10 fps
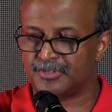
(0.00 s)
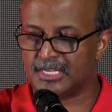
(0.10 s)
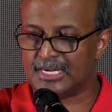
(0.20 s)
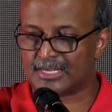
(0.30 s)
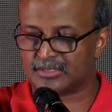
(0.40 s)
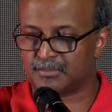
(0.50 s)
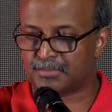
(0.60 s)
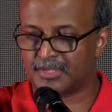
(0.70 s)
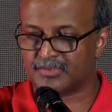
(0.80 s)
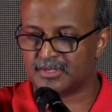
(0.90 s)
for the elected
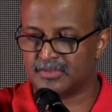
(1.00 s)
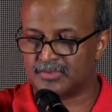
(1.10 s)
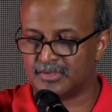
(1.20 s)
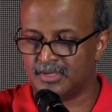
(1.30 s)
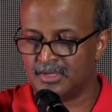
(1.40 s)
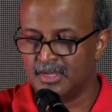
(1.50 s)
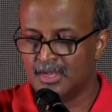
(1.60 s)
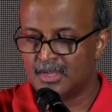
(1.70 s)
presidency,